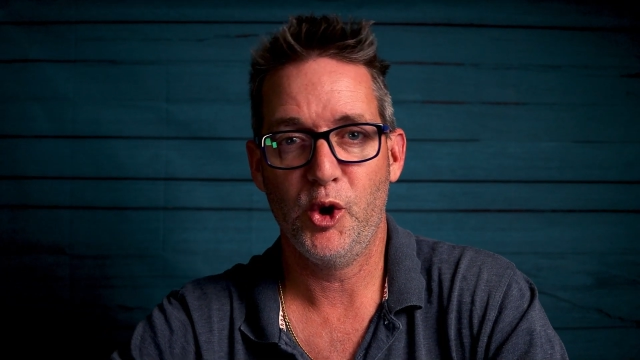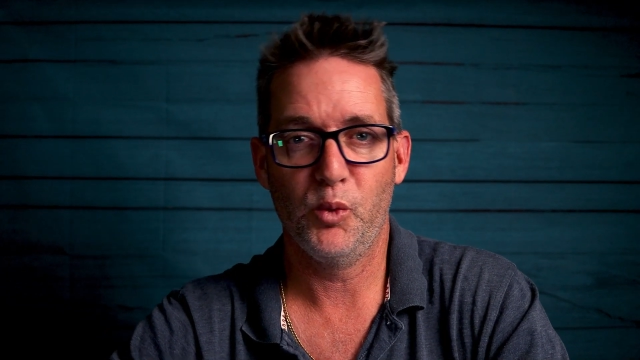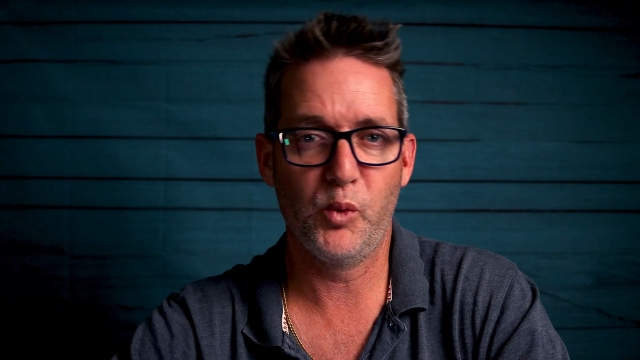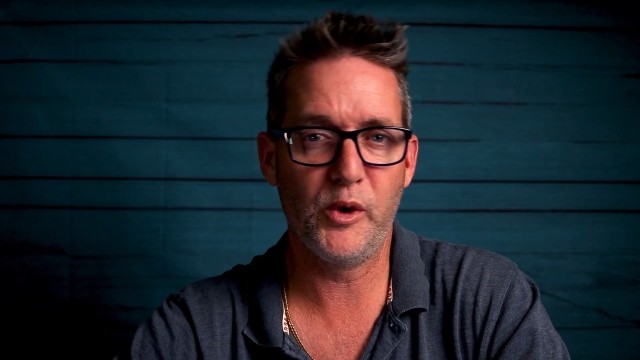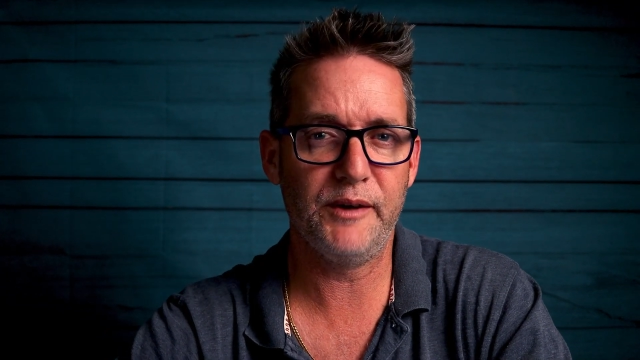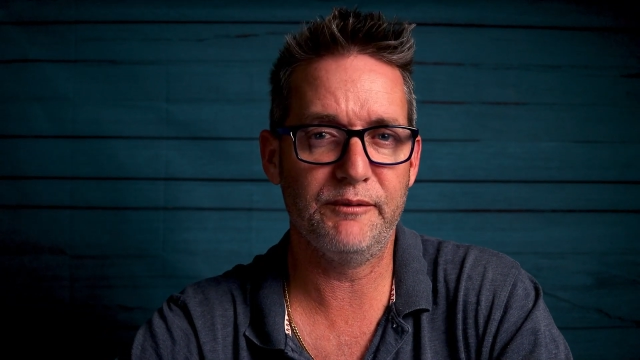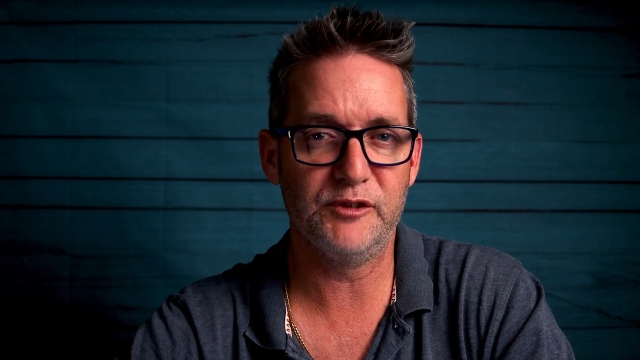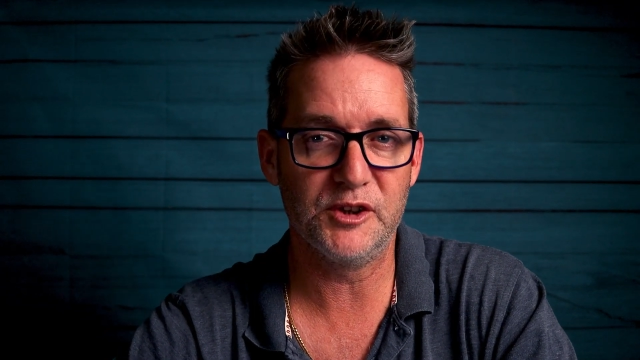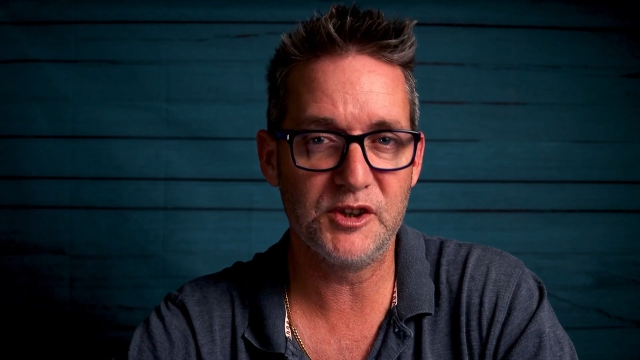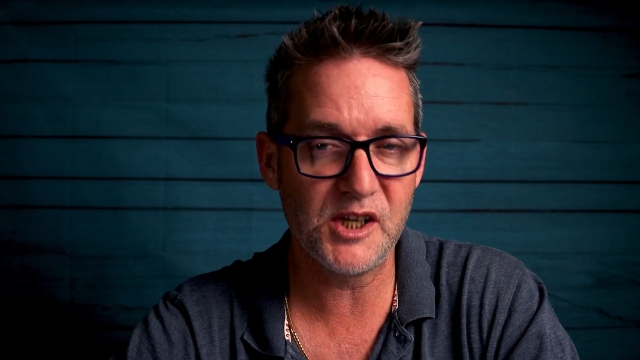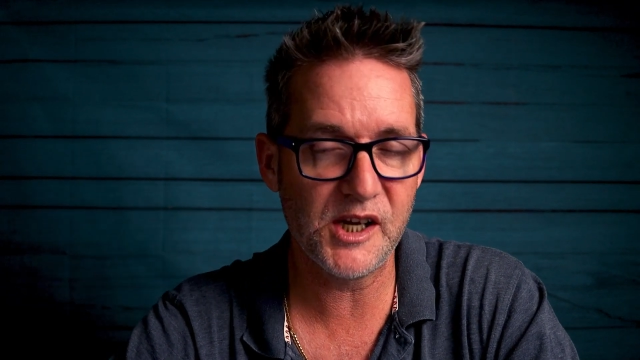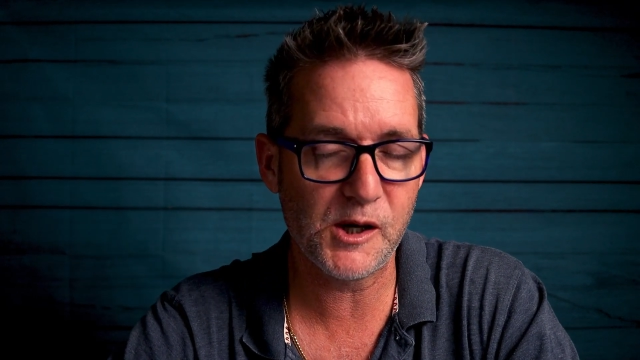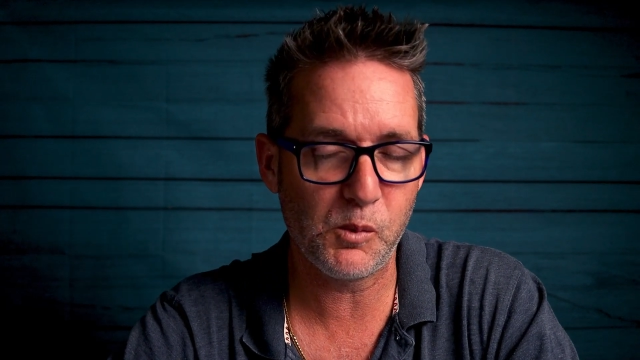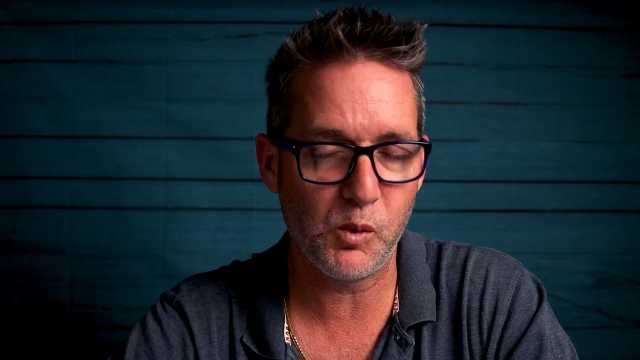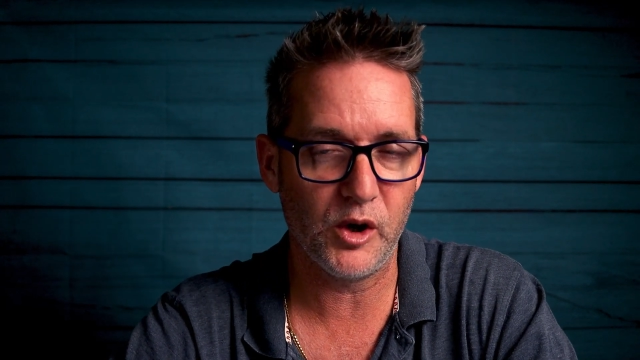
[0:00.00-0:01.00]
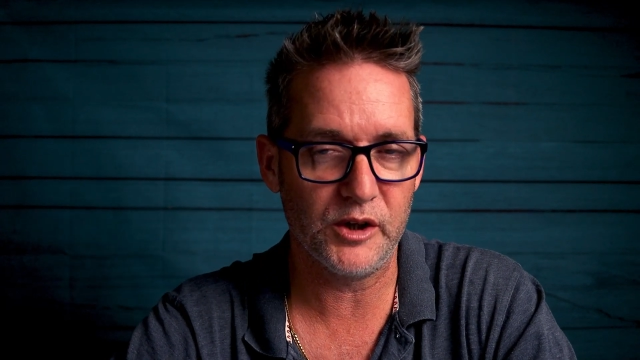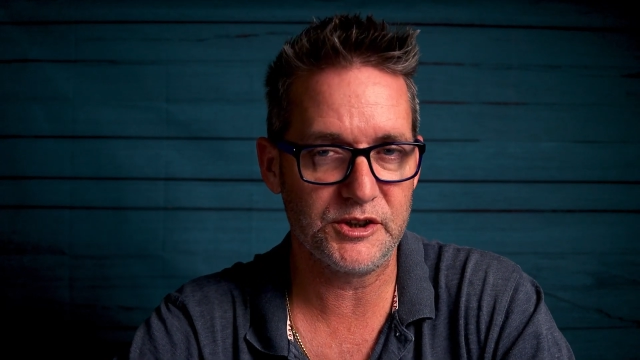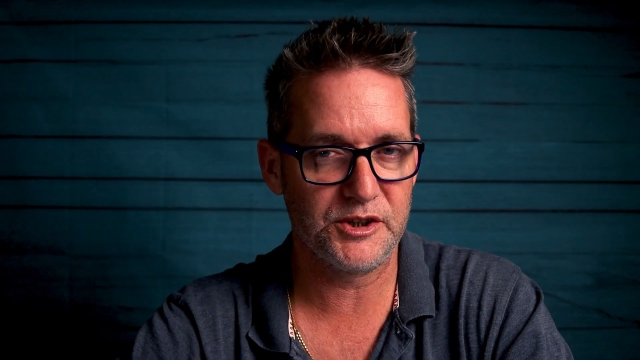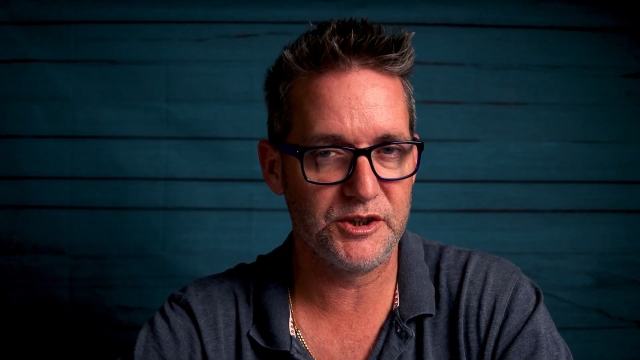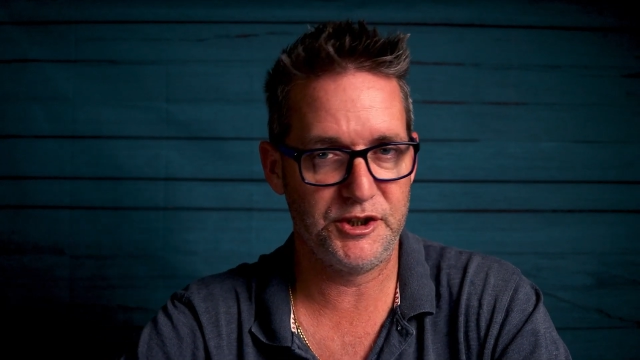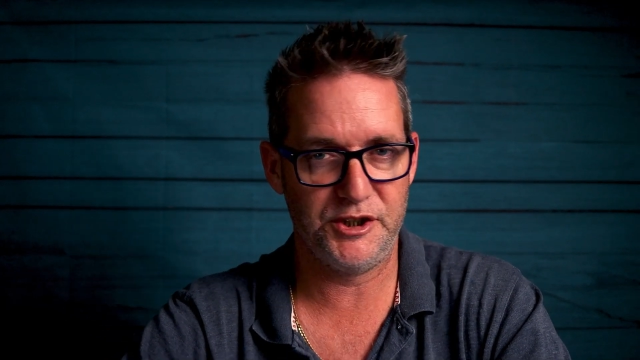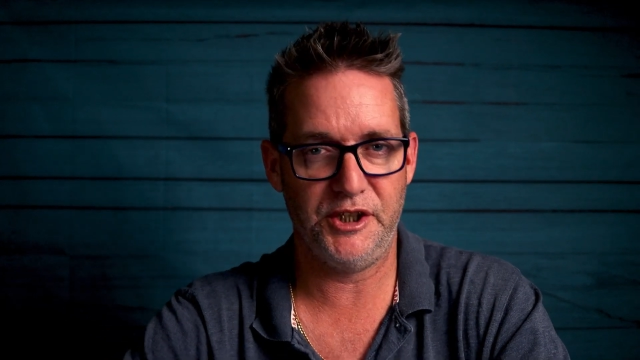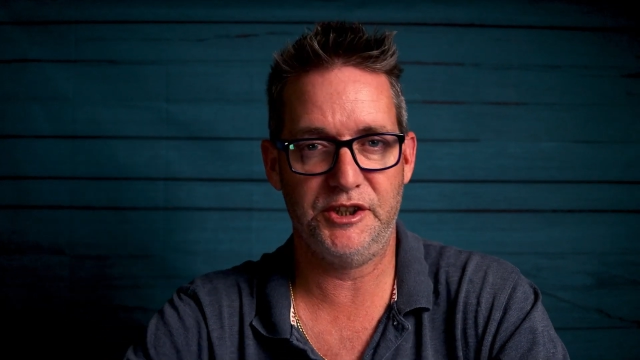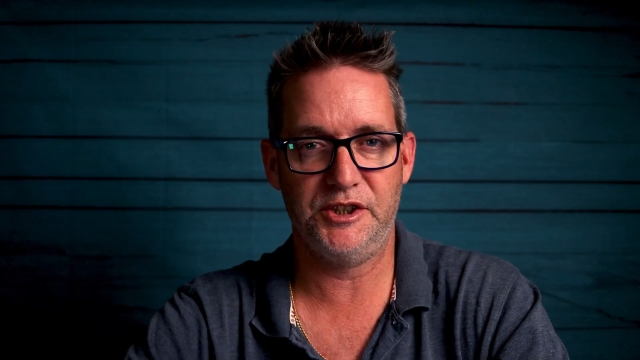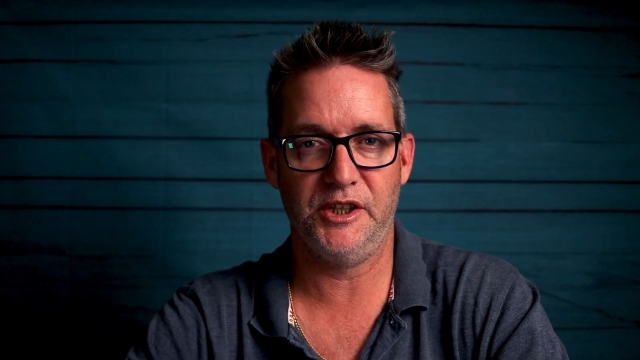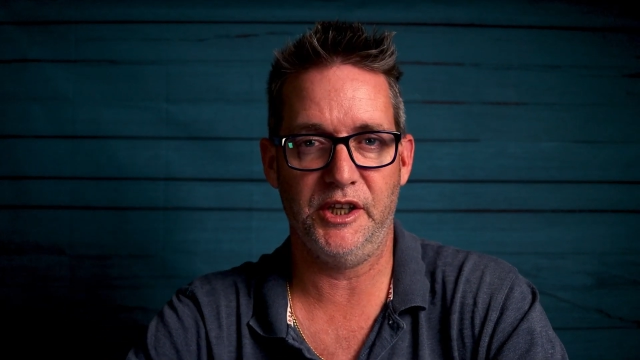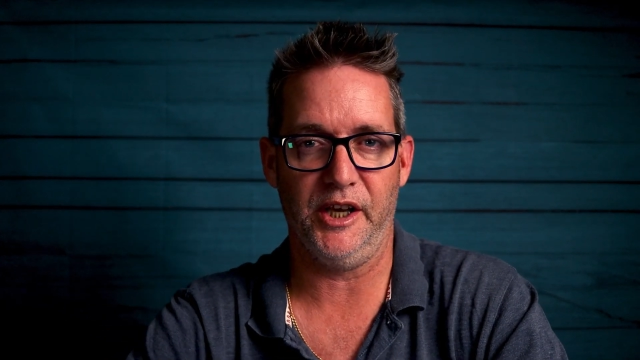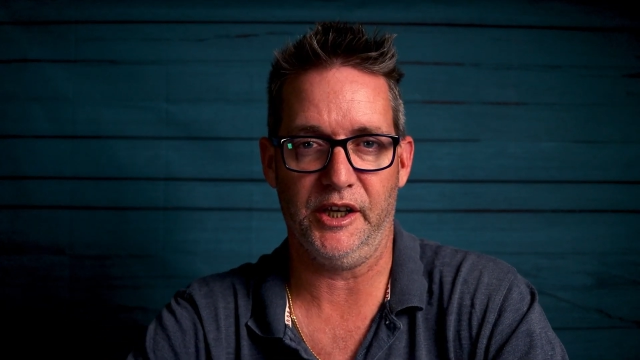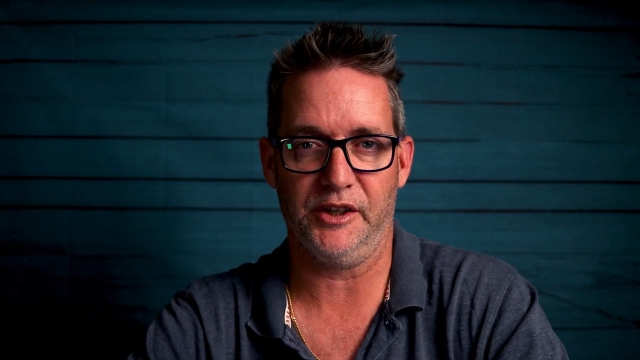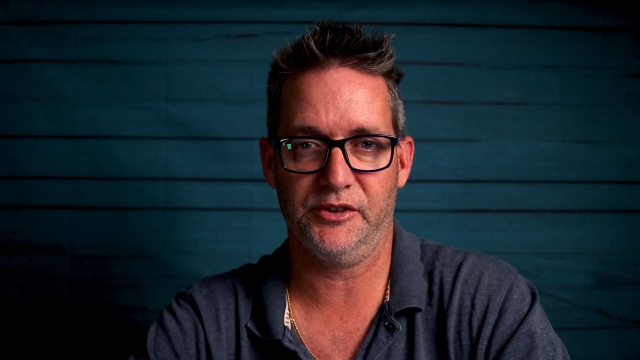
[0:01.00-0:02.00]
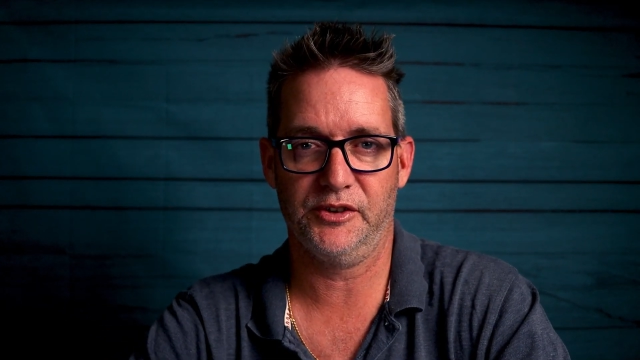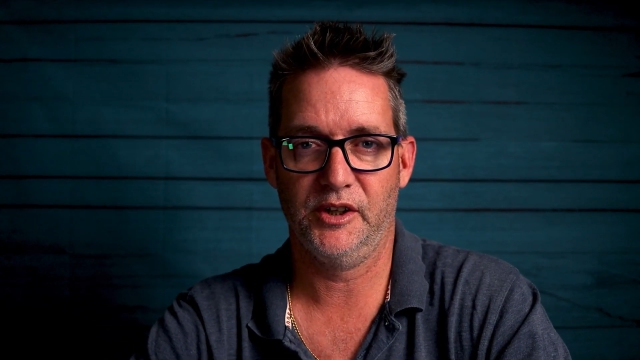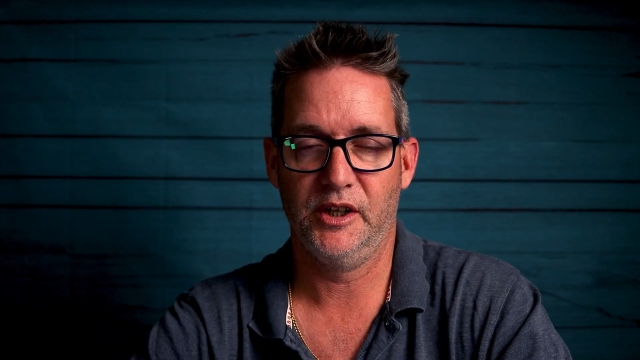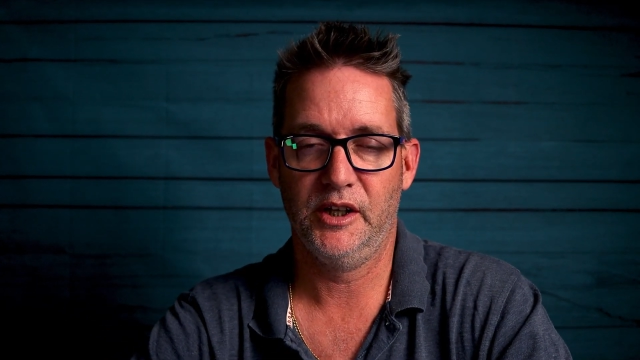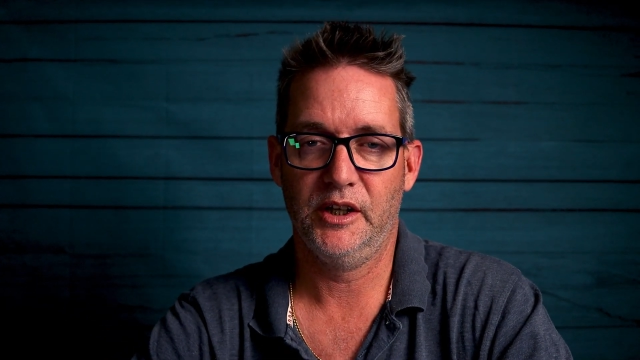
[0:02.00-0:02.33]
with the Ticwatch GTX.